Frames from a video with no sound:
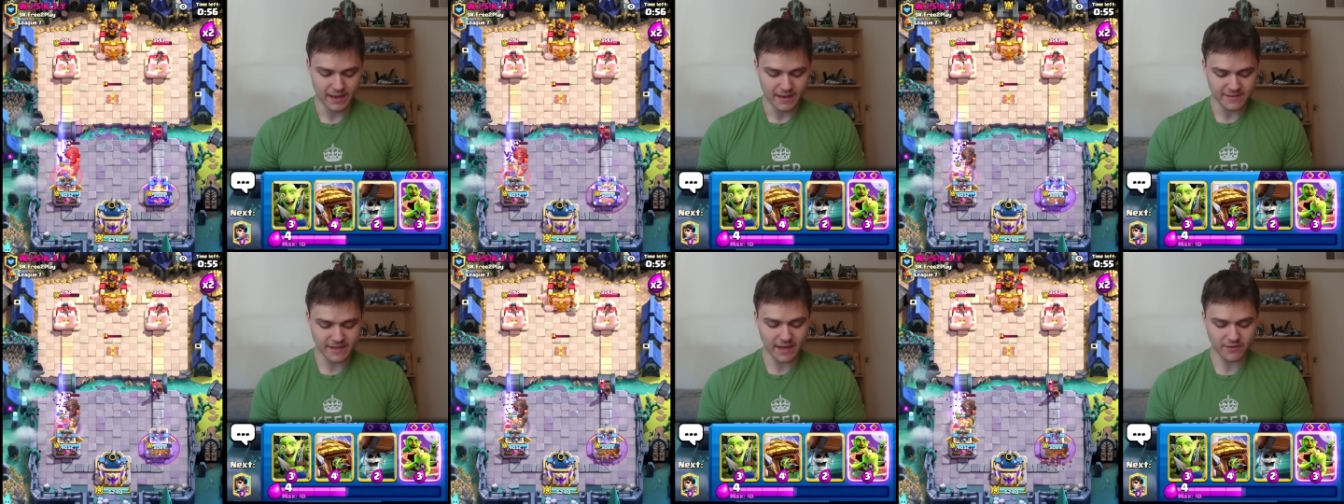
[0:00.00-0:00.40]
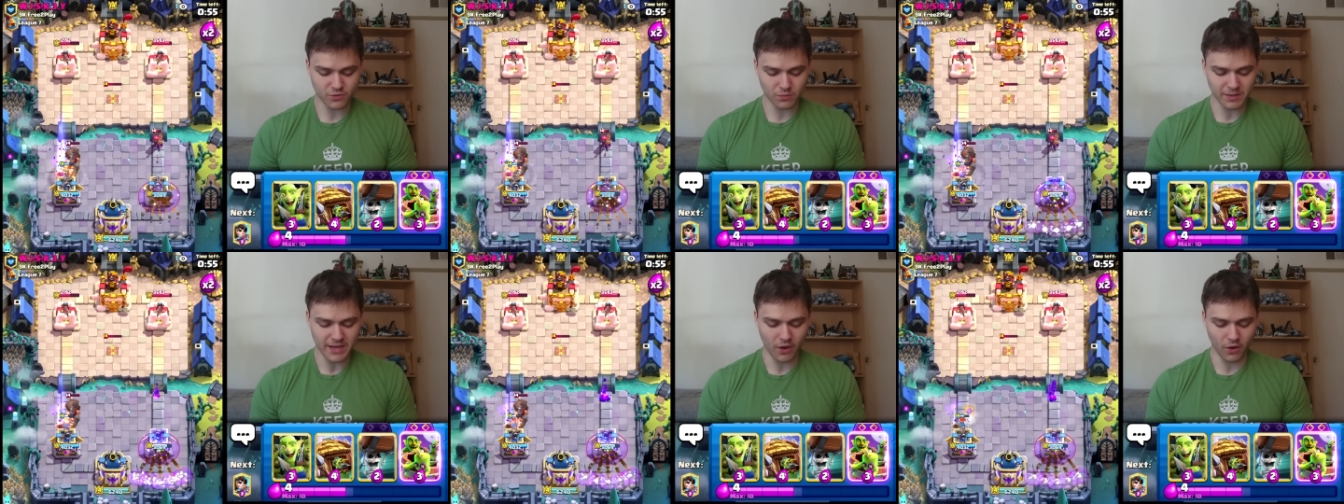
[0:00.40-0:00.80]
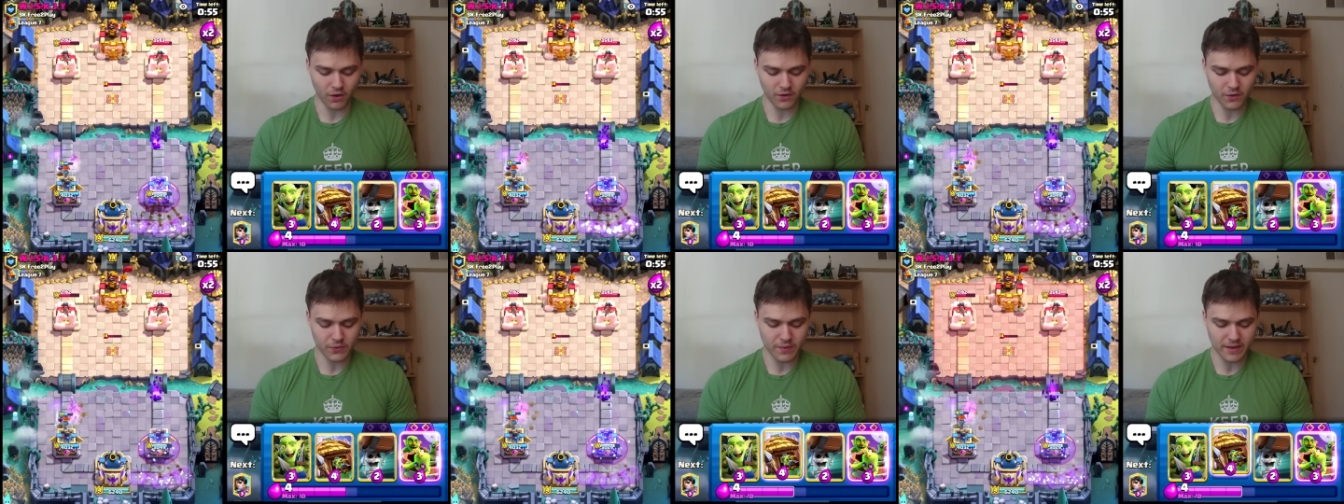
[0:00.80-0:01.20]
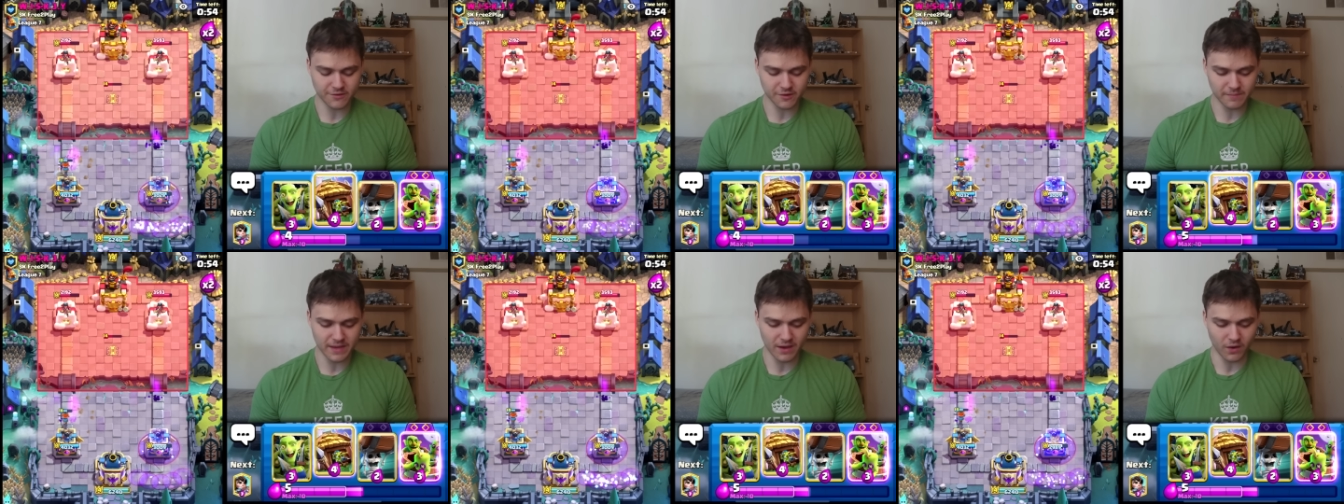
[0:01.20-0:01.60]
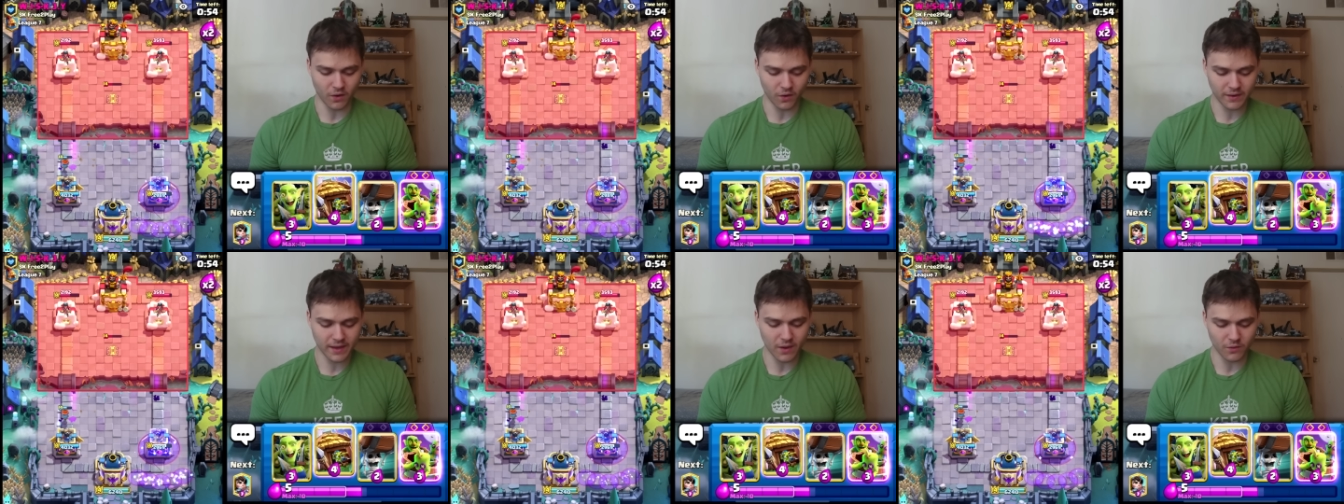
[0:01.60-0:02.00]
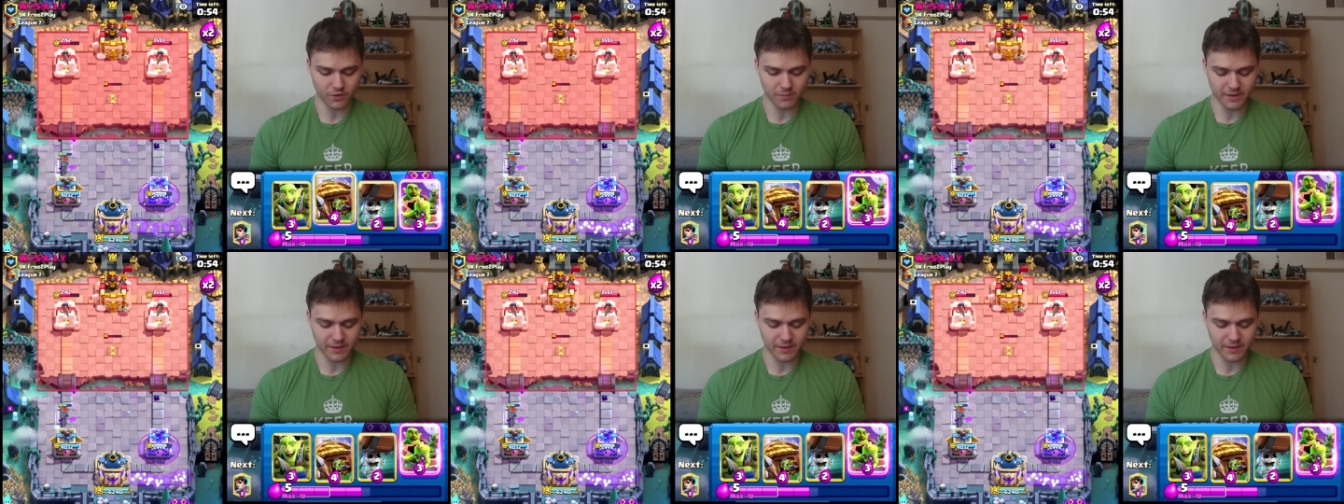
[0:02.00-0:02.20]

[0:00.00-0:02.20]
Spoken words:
See, guys, normally Hog Earthquake should be a hard counter,